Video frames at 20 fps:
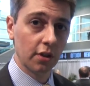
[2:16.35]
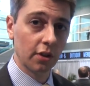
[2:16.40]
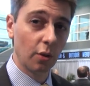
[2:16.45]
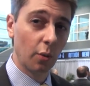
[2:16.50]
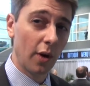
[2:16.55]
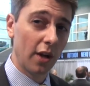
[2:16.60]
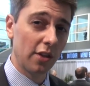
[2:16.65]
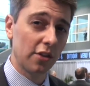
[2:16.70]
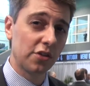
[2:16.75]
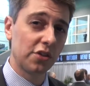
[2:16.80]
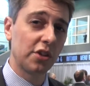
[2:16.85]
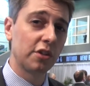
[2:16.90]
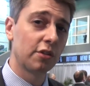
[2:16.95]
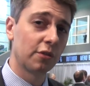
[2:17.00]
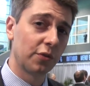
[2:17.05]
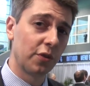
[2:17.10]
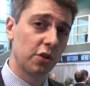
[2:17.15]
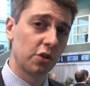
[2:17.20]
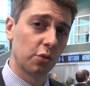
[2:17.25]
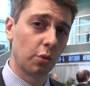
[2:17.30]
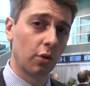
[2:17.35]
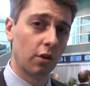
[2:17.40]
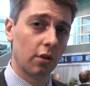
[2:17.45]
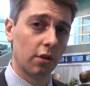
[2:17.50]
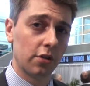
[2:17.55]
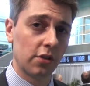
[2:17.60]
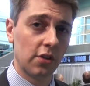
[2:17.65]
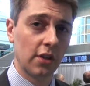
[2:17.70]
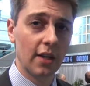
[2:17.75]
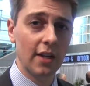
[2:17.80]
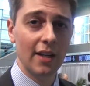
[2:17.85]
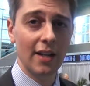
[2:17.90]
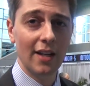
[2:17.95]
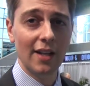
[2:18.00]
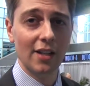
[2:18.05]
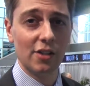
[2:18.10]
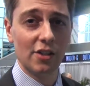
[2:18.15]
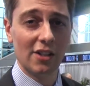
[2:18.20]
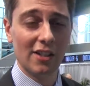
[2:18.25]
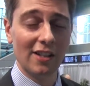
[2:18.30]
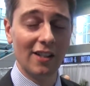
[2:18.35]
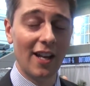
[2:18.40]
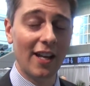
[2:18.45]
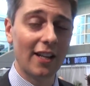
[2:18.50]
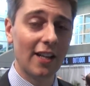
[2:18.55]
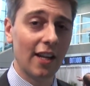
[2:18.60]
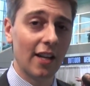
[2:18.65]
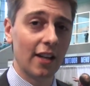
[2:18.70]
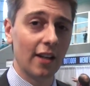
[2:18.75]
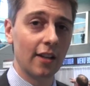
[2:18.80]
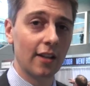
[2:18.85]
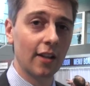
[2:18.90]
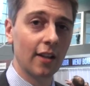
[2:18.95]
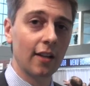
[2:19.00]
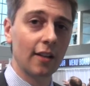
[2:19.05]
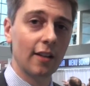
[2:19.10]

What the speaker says: The way the centrifuge works, it's like a